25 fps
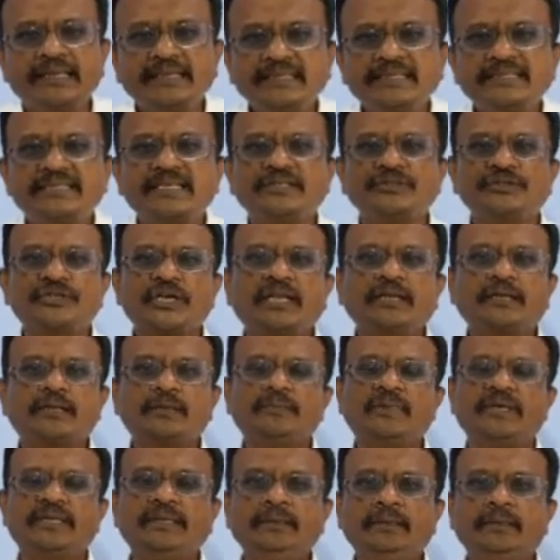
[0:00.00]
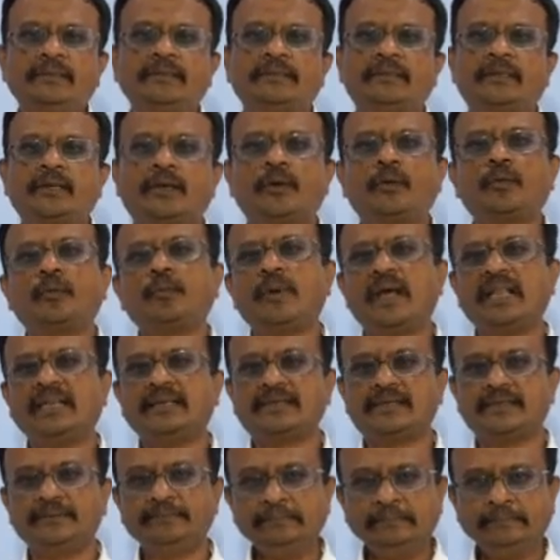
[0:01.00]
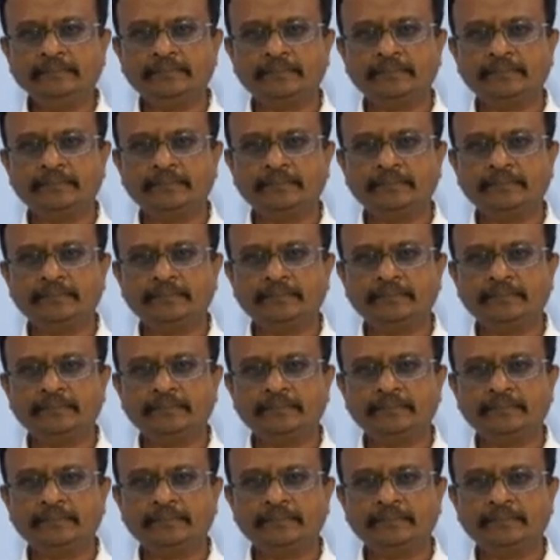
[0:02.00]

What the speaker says: ladies and gentlemen, welcome